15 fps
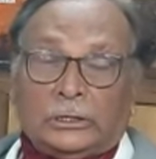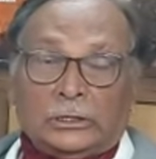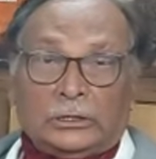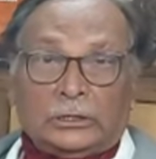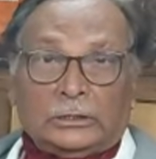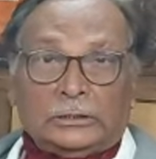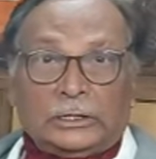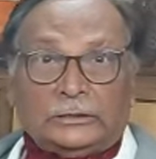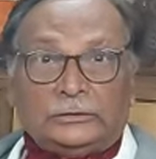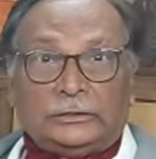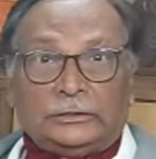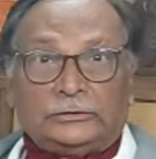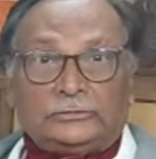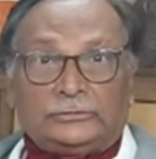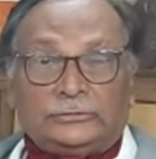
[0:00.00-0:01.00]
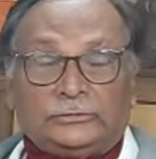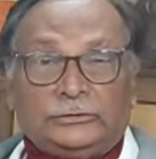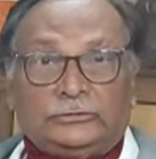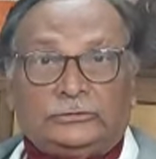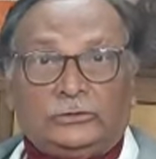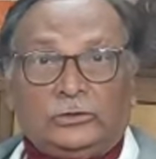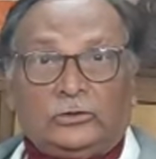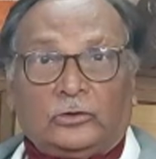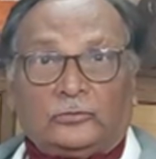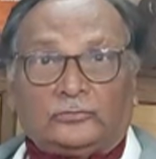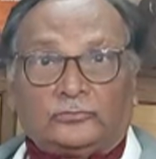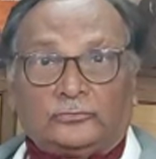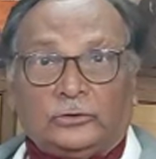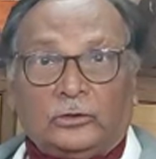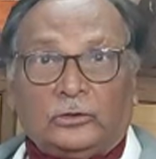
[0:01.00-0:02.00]
Done this, he sealed off
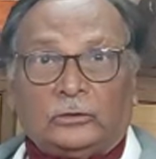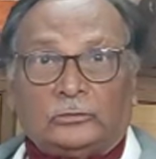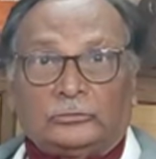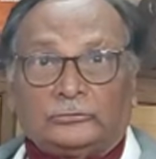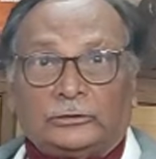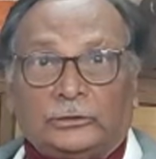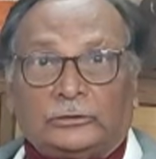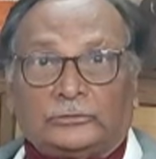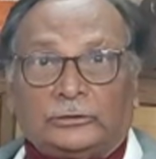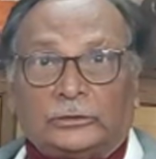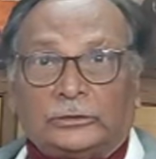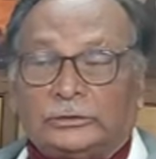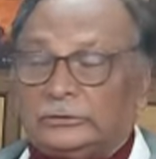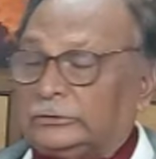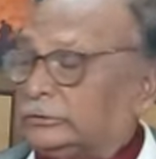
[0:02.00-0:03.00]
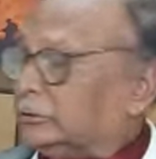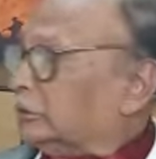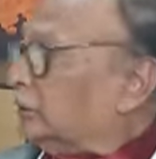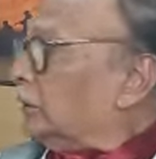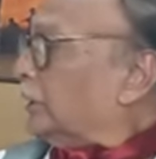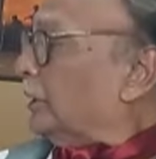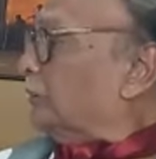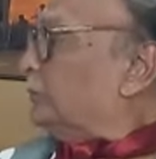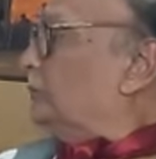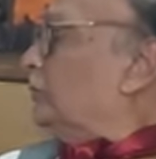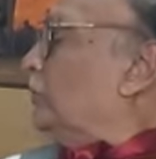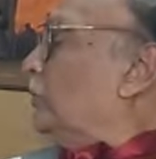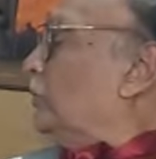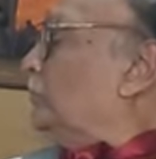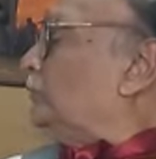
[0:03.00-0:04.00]
now, General Sagat has sealed
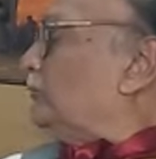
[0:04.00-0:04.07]
off